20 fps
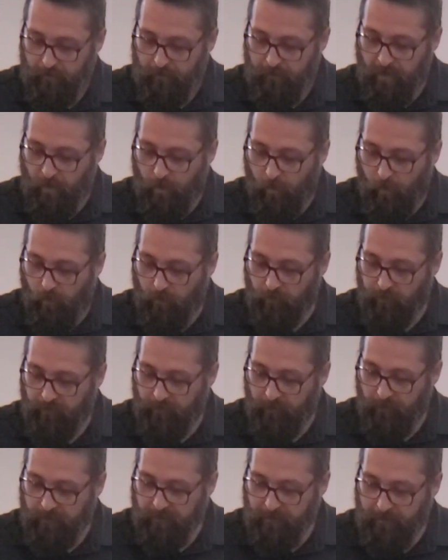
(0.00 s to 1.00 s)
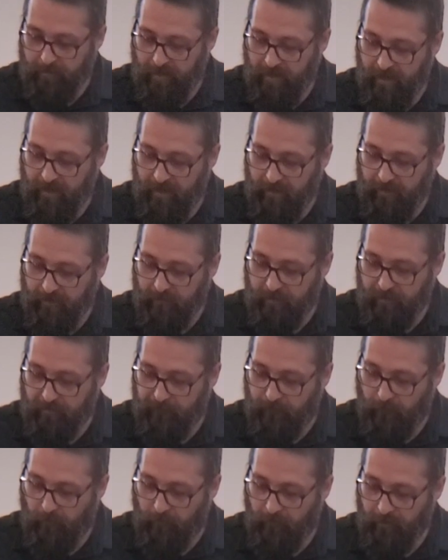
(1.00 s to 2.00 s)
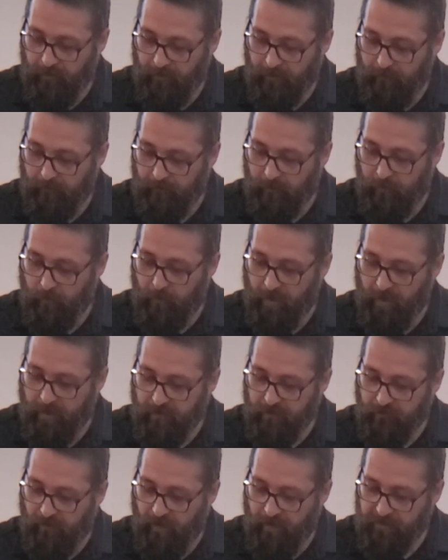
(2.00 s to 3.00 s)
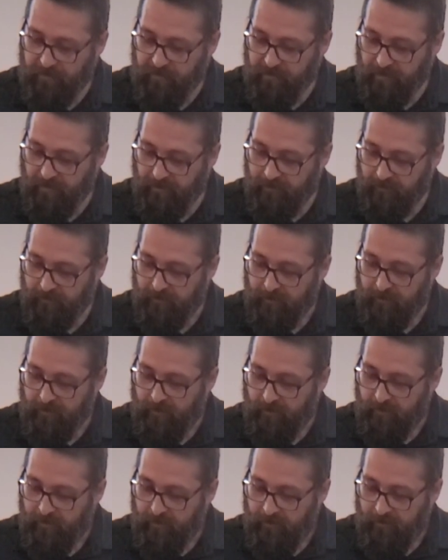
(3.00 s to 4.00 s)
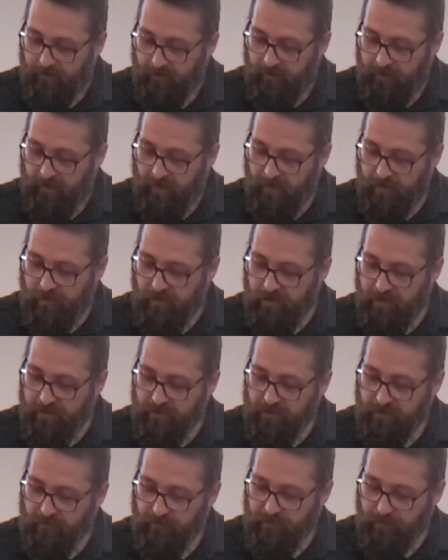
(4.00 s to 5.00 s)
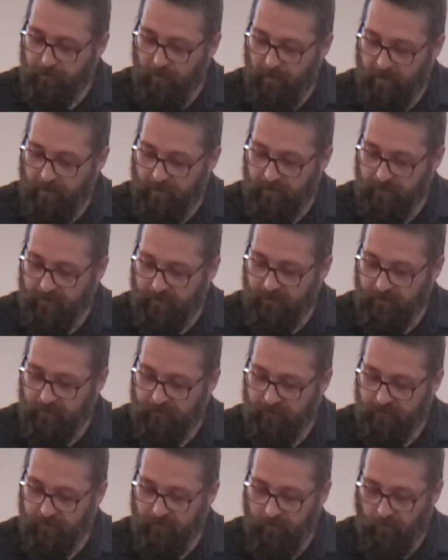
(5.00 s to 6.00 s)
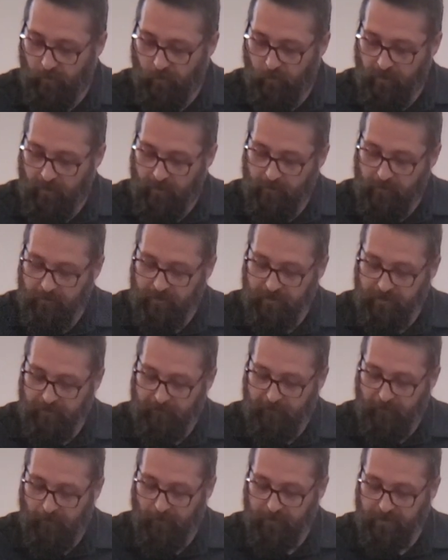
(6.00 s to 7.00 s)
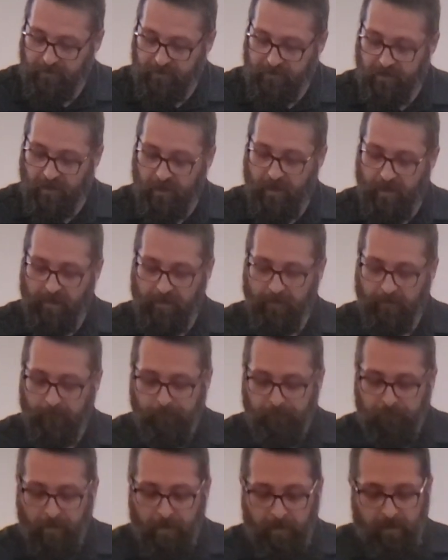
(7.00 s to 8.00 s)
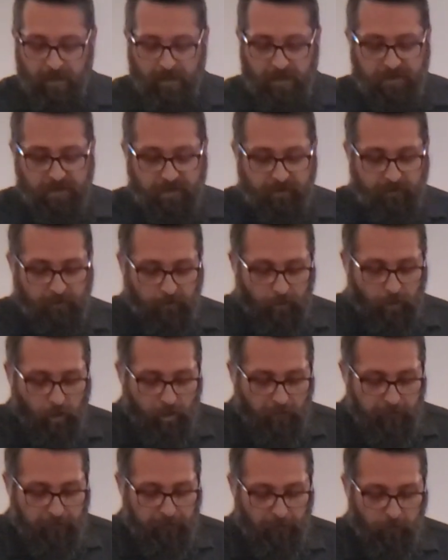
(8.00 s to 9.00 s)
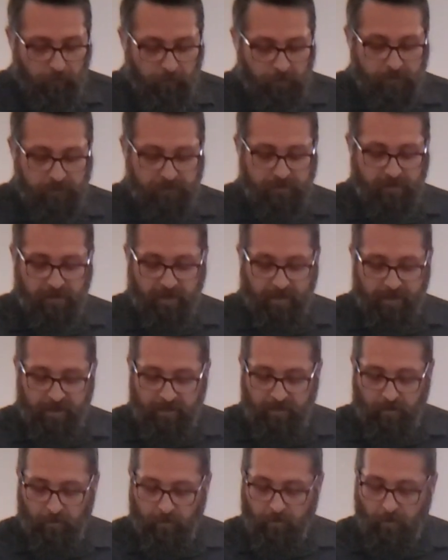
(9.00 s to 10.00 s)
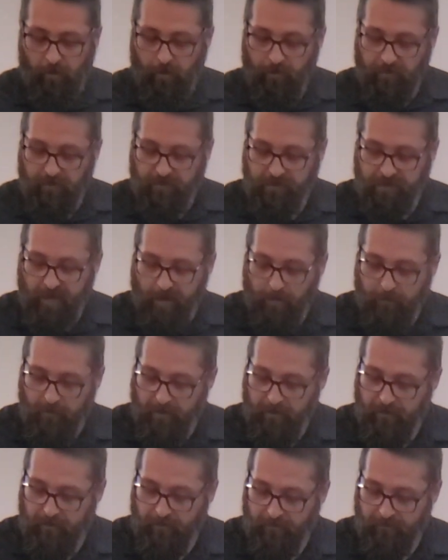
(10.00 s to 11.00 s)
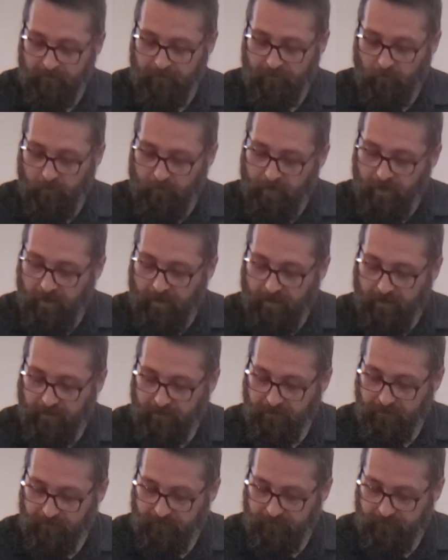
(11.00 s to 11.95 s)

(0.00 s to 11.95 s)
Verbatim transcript: Behold, there was a man before him who had dropsy. And Jesus responded to the lawyers and the Pharisees, saying, Is it lawful to heal on the Sabbath or not?